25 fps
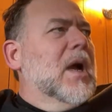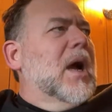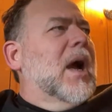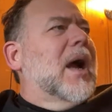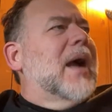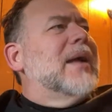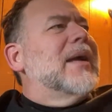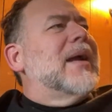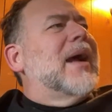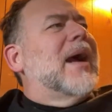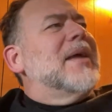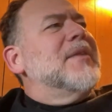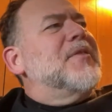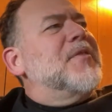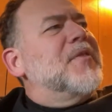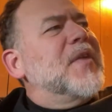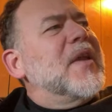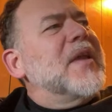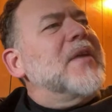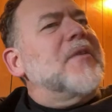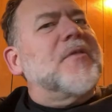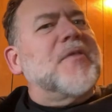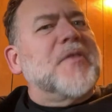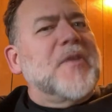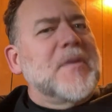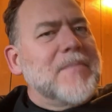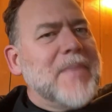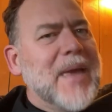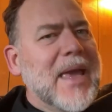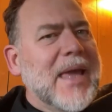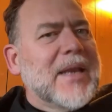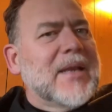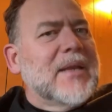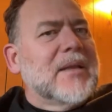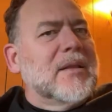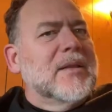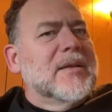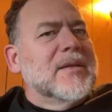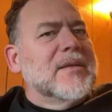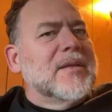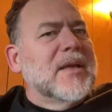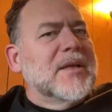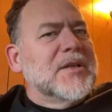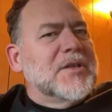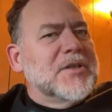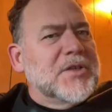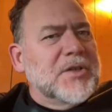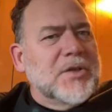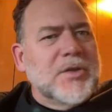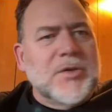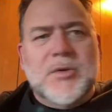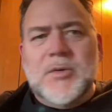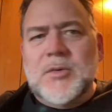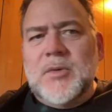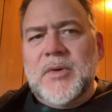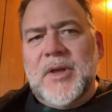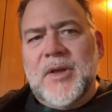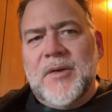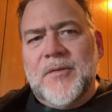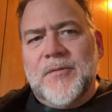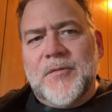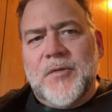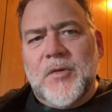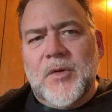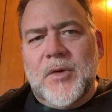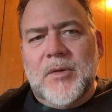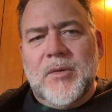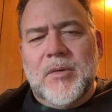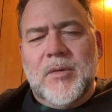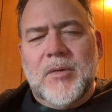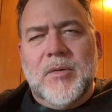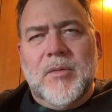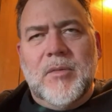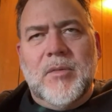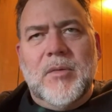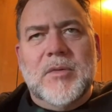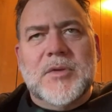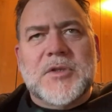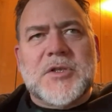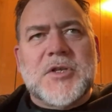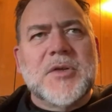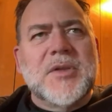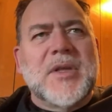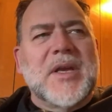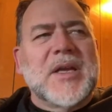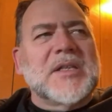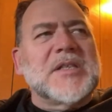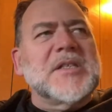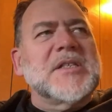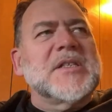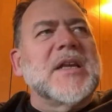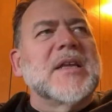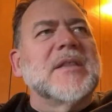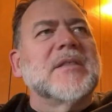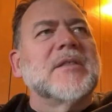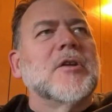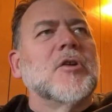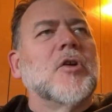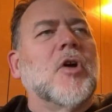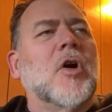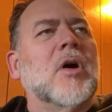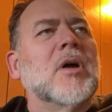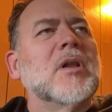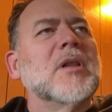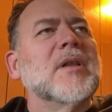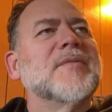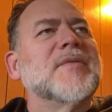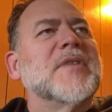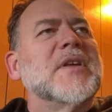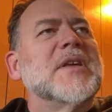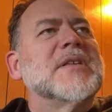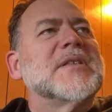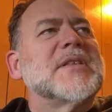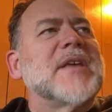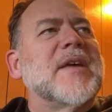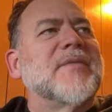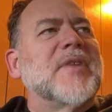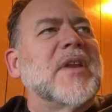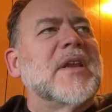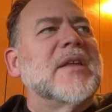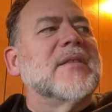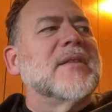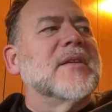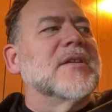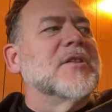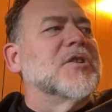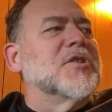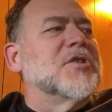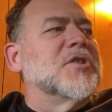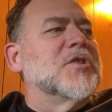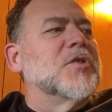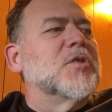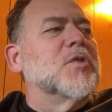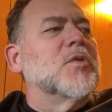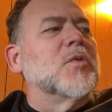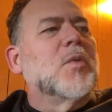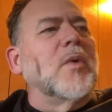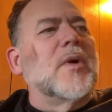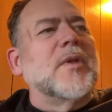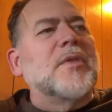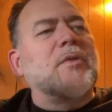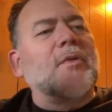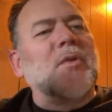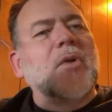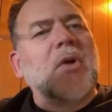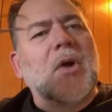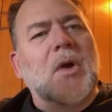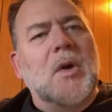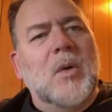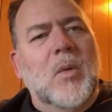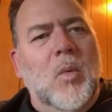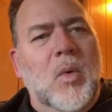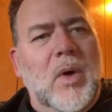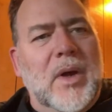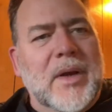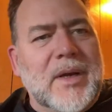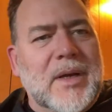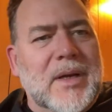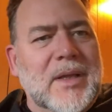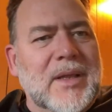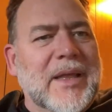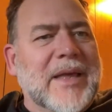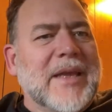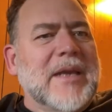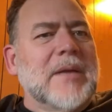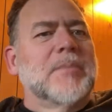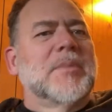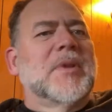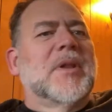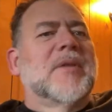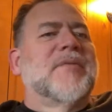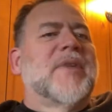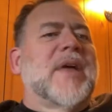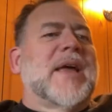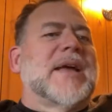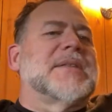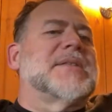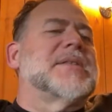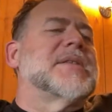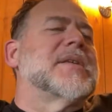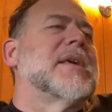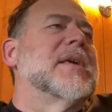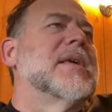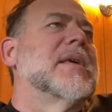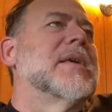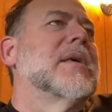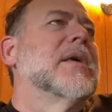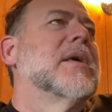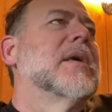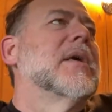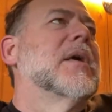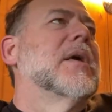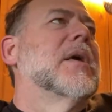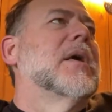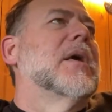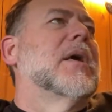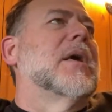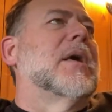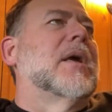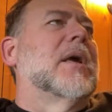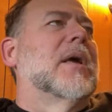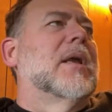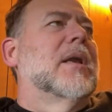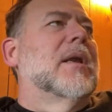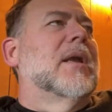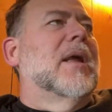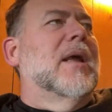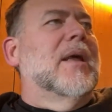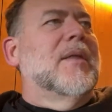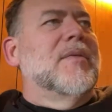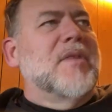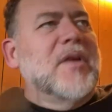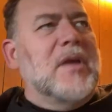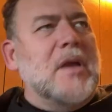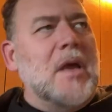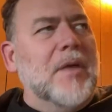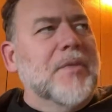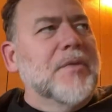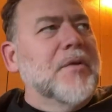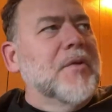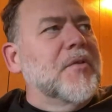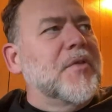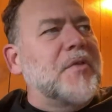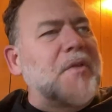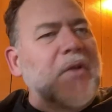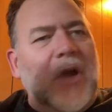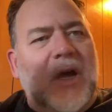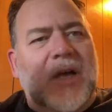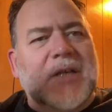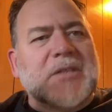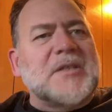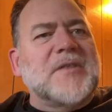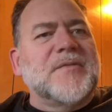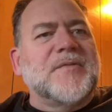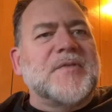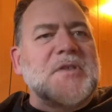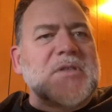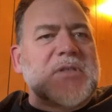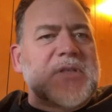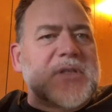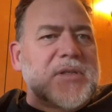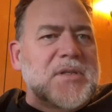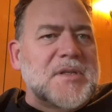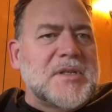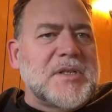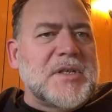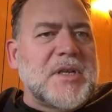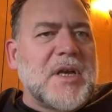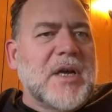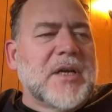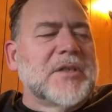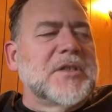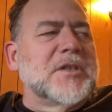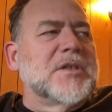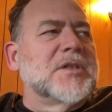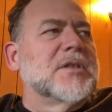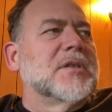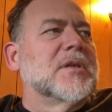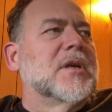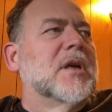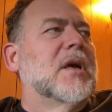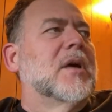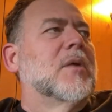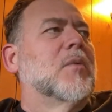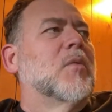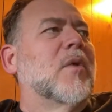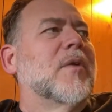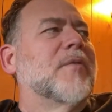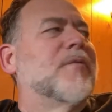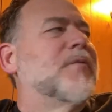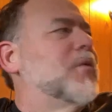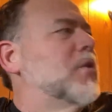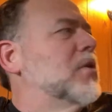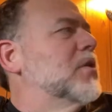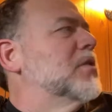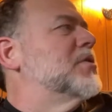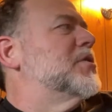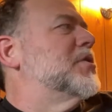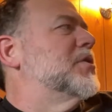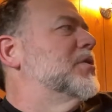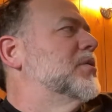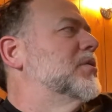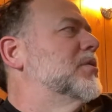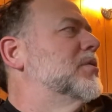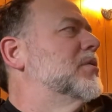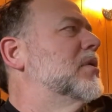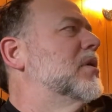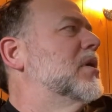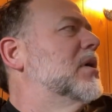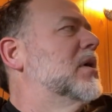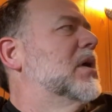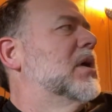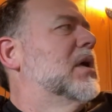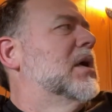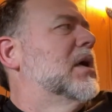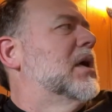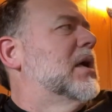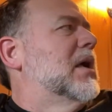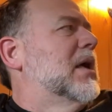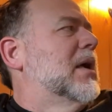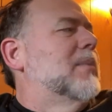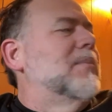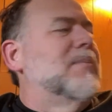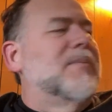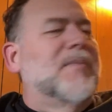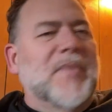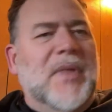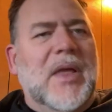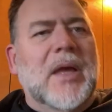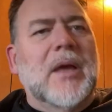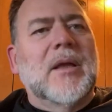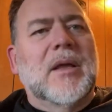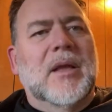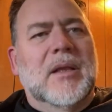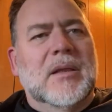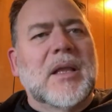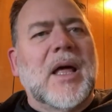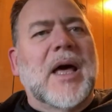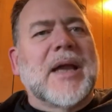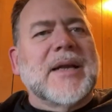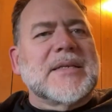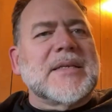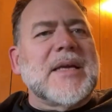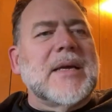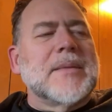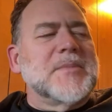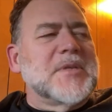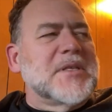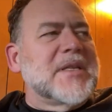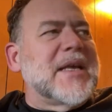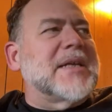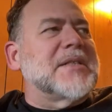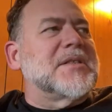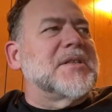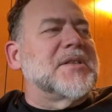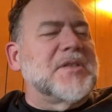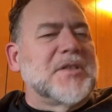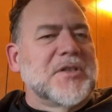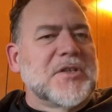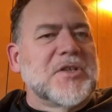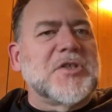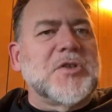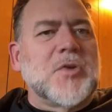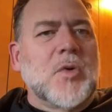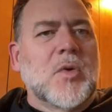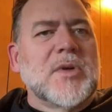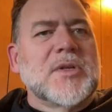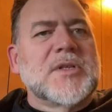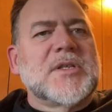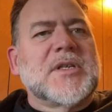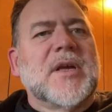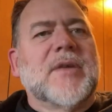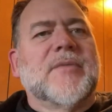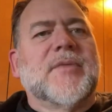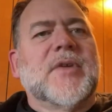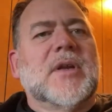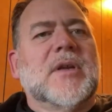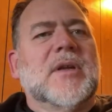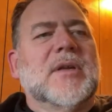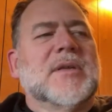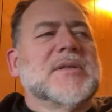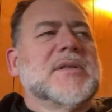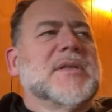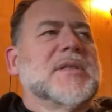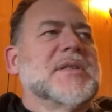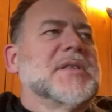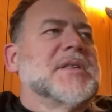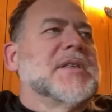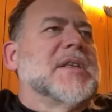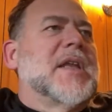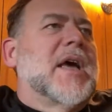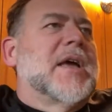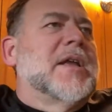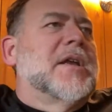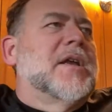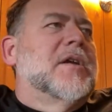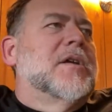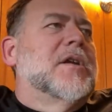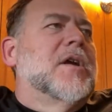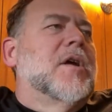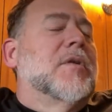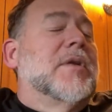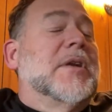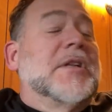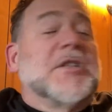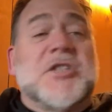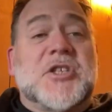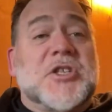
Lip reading: I think thematically they do, if to the extent that all of these have anything to do with what Helena Blavatsky and the other theosophists and such refer to. A lot of times that's the source of it, is this nine unknown. And